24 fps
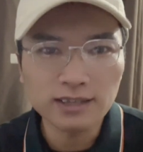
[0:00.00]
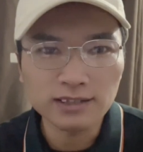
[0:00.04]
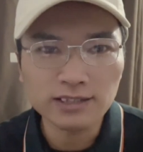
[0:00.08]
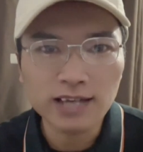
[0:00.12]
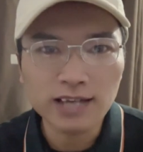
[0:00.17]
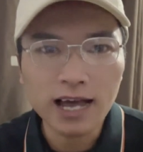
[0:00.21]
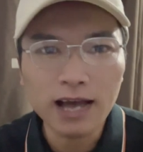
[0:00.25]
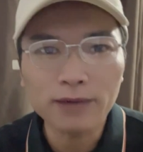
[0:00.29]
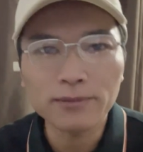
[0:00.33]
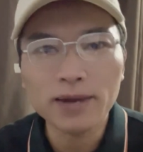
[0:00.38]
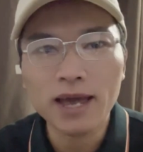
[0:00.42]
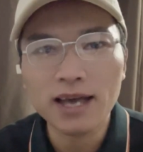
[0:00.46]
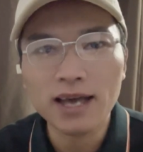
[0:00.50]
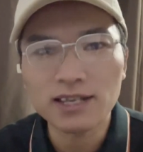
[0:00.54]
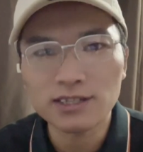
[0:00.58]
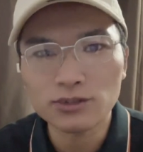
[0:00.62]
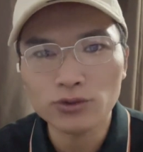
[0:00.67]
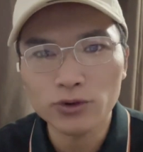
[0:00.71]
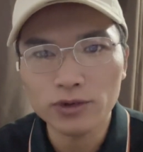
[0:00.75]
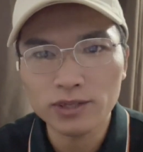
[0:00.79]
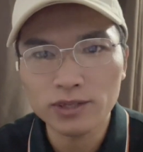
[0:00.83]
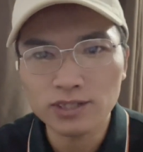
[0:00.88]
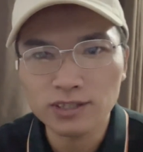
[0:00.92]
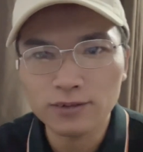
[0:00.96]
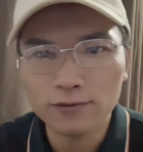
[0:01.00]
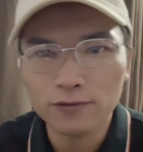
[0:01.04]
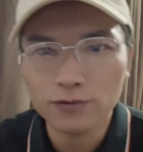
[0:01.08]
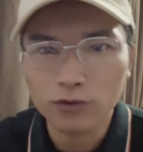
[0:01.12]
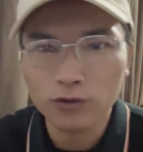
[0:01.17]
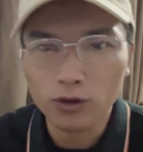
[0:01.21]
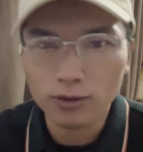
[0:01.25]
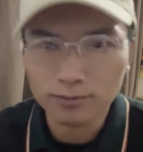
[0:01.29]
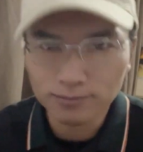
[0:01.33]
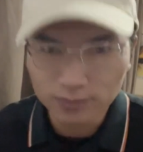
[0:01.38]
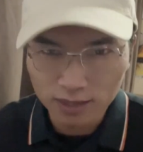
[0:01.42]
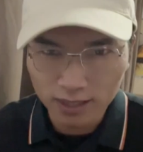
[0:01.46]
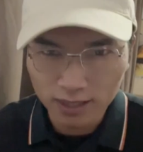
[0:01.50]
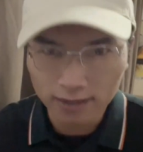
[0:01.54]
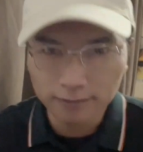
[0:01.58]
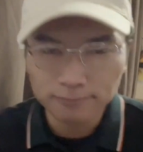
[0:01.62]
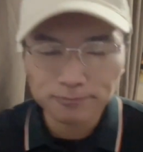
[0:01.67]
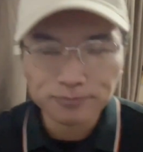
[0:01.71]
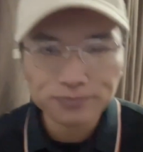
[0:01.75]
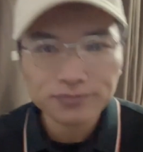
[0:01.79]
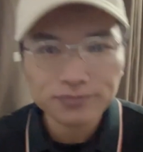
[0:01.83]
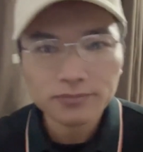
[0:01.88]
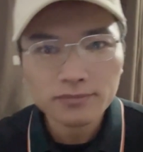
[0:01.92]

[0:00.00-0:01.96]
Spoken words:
The time has risen from the